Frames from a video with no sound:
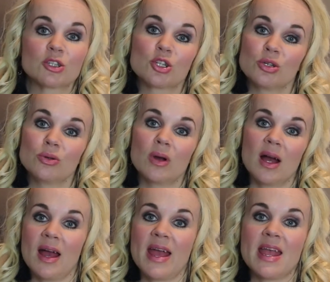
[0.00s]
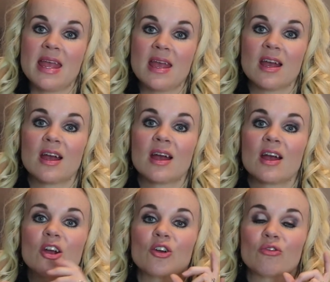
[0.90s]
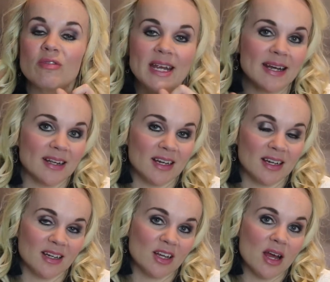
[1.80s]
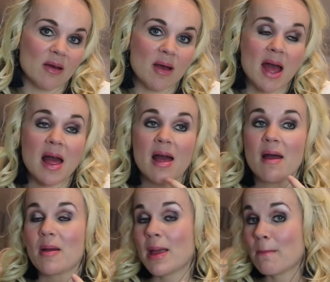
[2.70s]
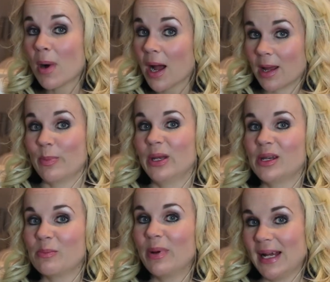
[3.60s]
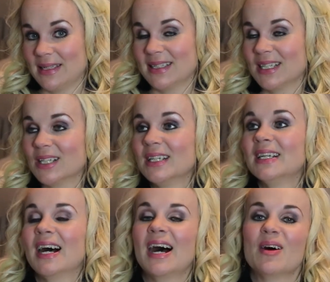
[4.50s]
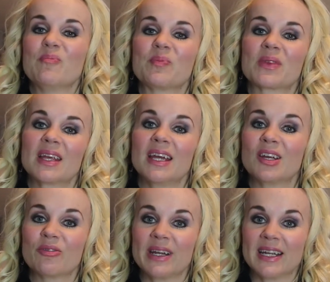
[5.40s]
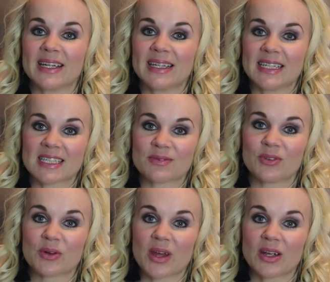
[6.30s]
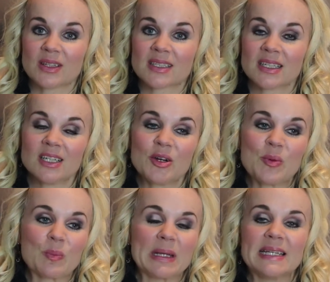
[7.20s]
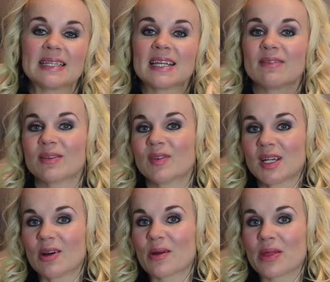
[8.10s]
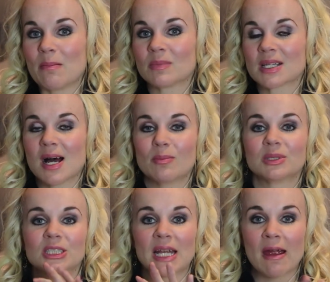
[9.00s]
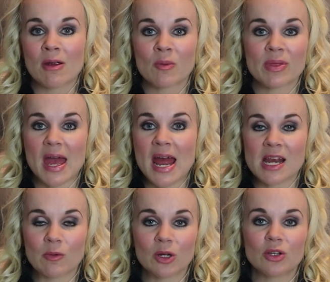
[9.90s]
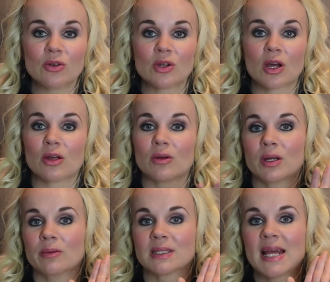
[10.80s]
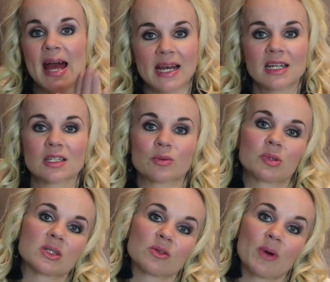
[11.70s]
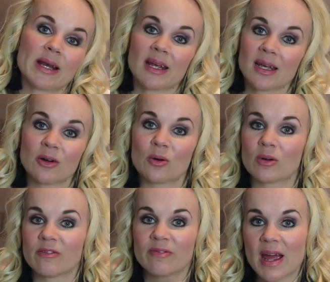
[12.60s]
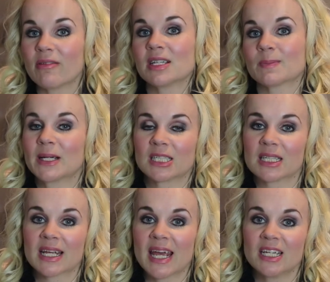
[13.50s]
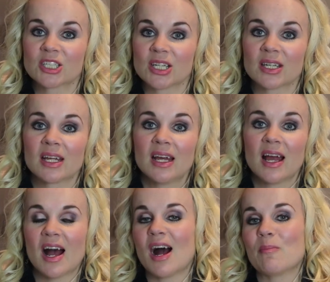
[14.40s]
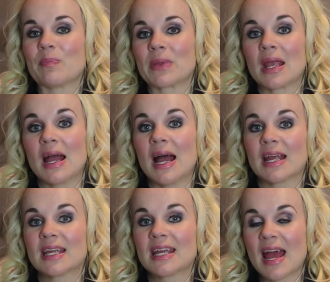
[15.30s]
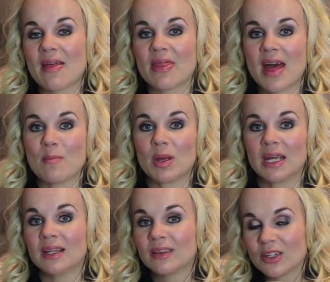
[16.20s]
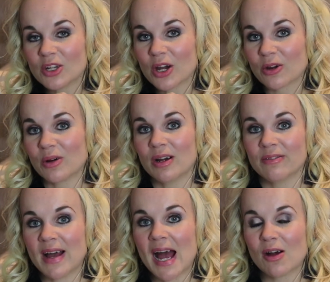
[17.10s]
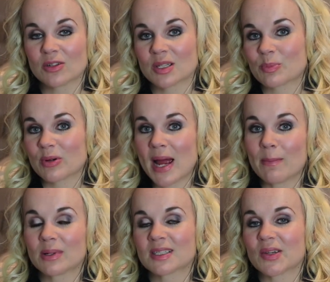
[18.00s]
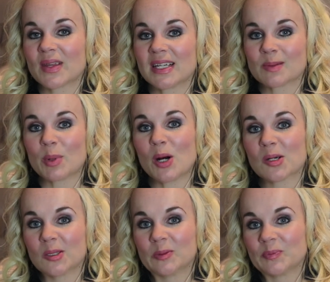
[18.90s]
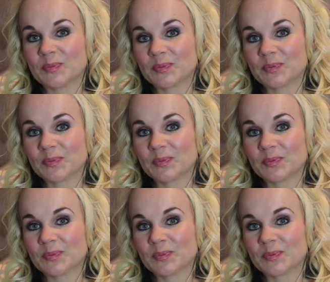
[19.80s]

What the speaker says: to a greener, in my opinion, better ingredient list for those. Please give the video a thumbs up, share it with anyone you know who is heading towards a wedding or a very special occasion, and get them in the know of how to prep so they sparkle.